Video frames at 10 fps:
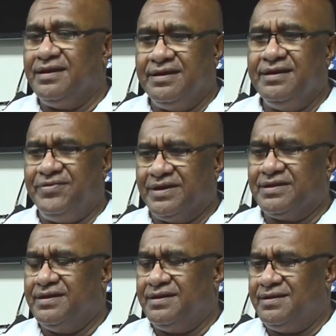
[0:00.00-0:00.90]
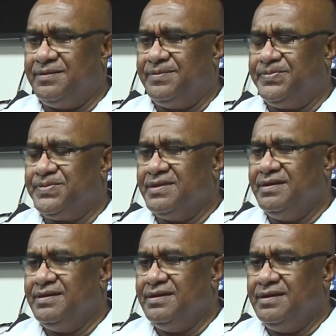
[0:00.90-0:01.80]
Like in fact, you
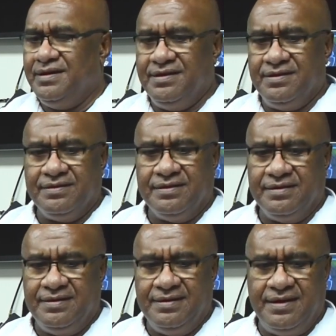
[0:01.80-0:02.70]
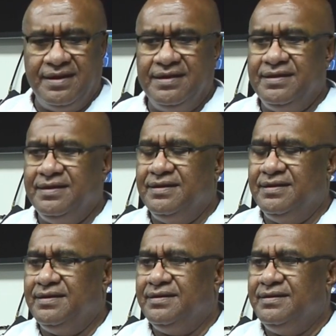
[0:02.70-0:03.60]
know, in
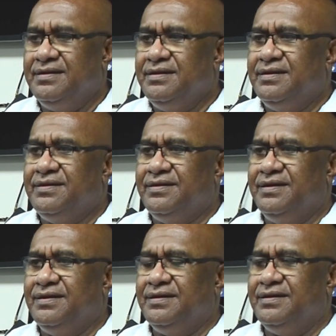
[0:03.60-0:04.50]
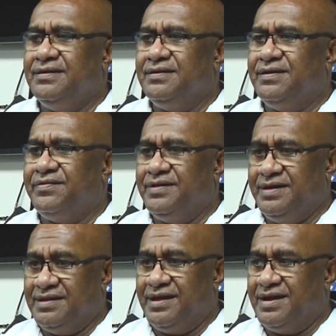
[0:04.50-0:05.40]
any of
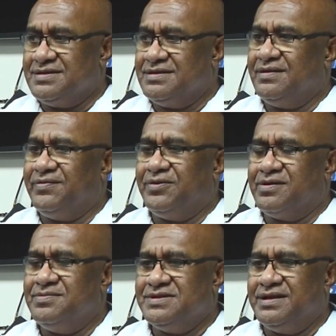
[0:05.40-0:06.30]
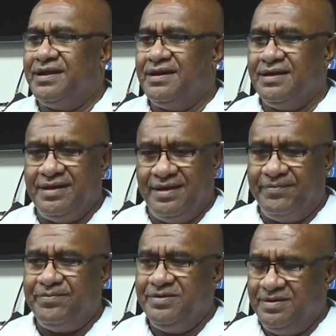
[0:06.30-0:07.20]
the international forums that I
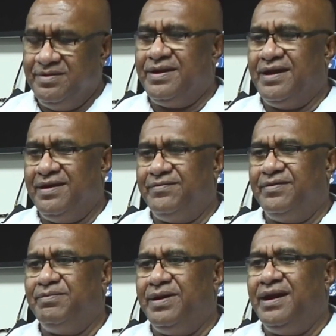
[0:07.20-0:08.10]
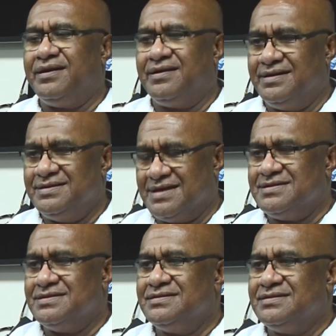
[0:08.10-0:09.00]
have, when I have bilateral
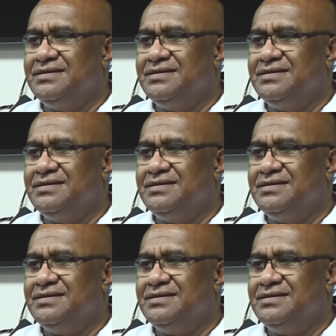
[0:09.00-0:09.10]
discussions,